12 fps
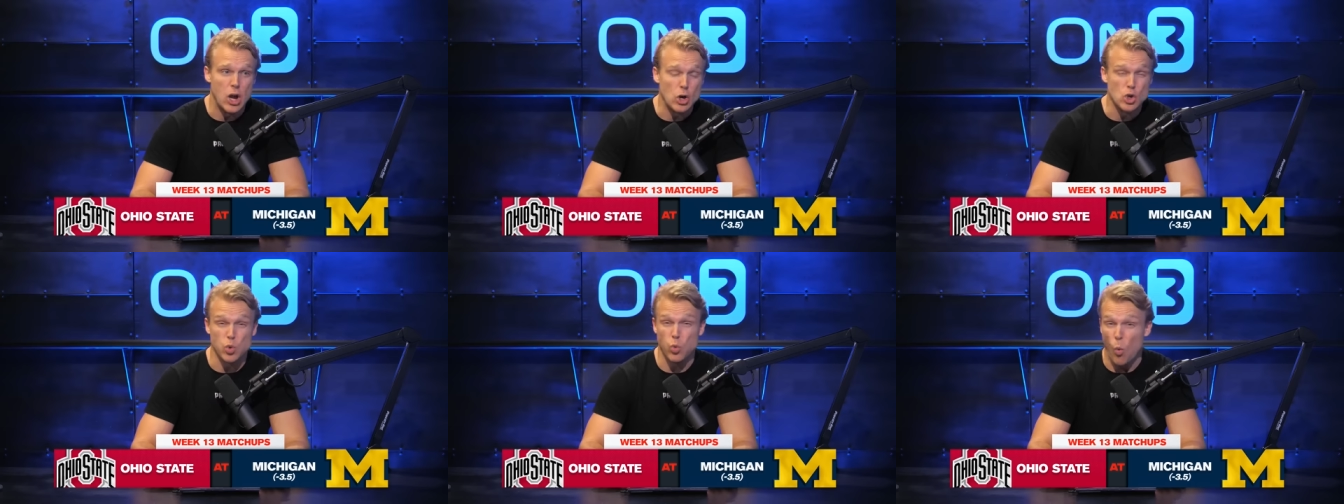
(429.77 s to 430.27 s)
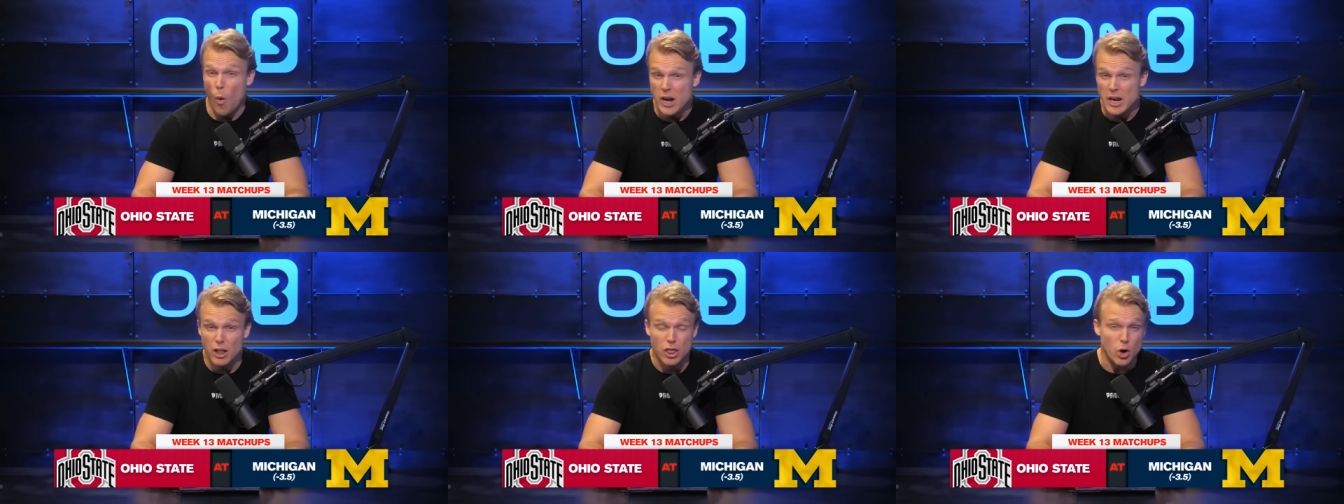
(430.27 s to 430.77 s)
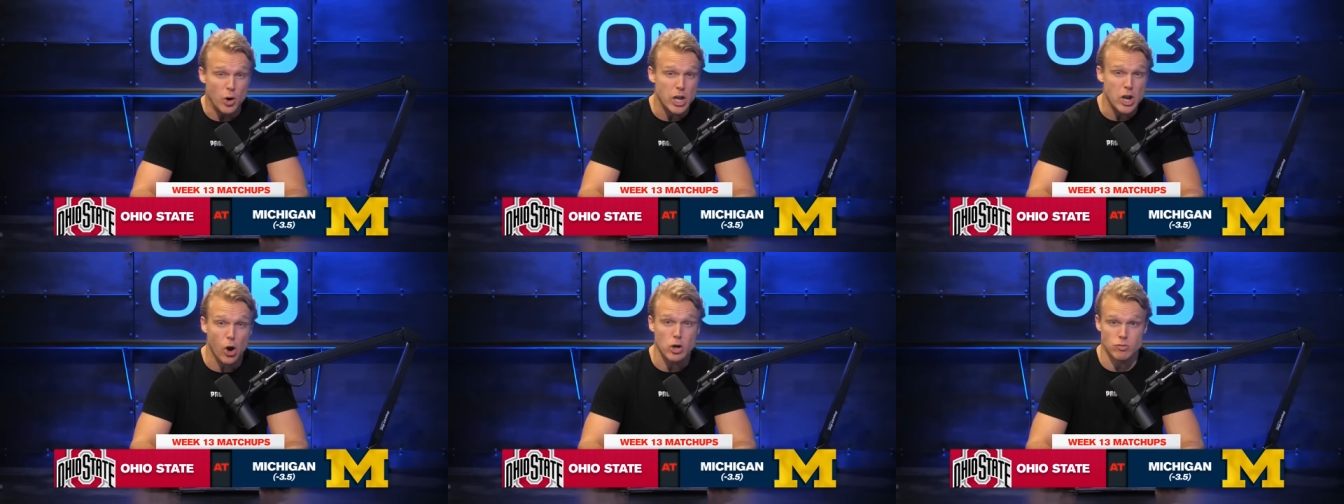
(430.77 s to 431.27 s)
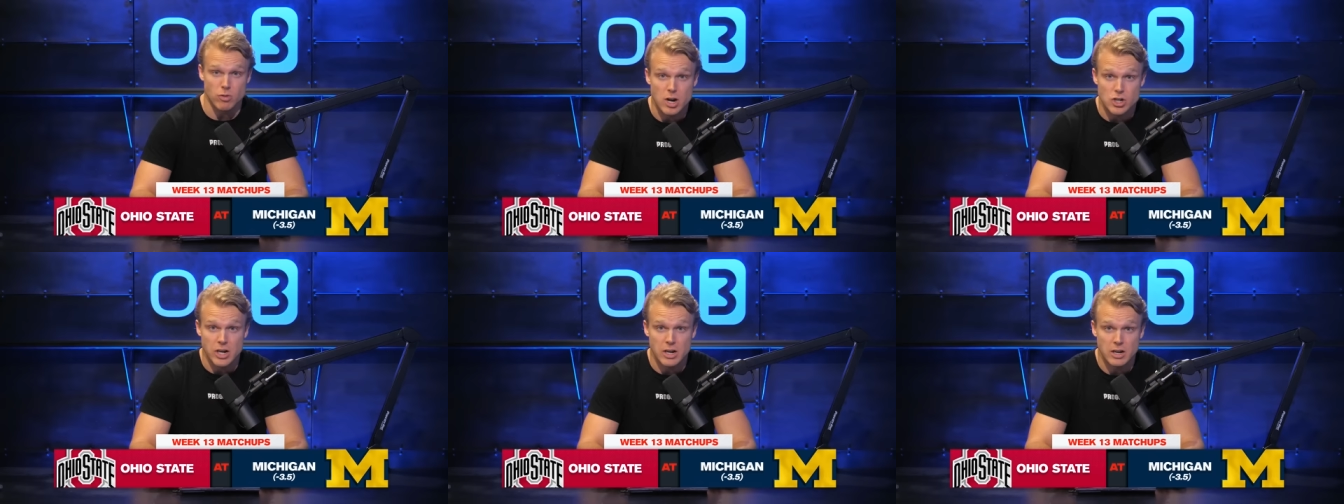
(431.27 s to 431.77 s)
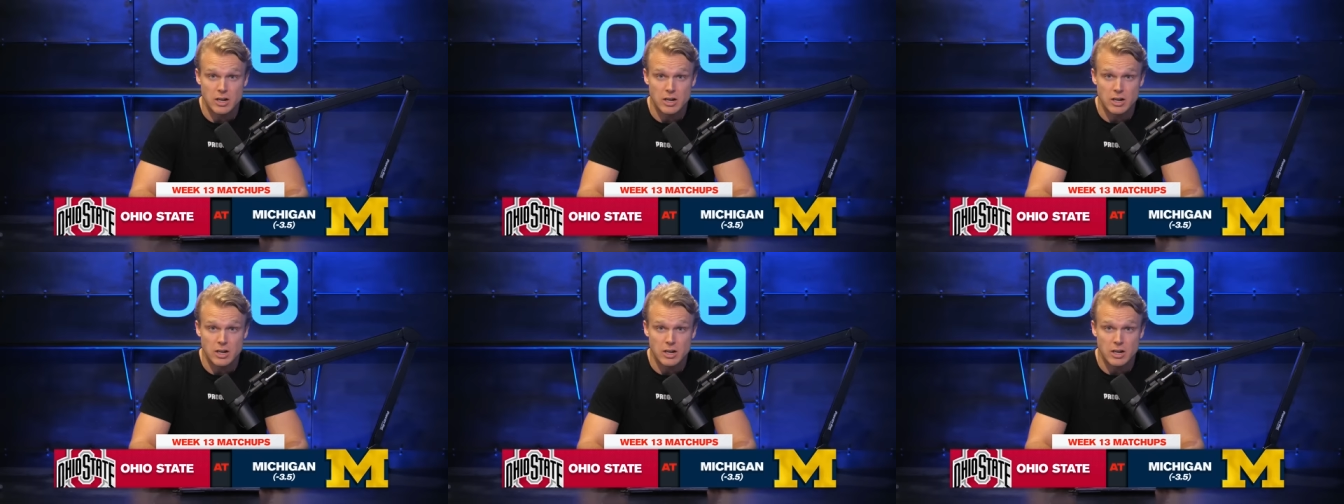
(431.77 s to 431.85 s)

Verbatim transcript: twenty to thirty yards rushing.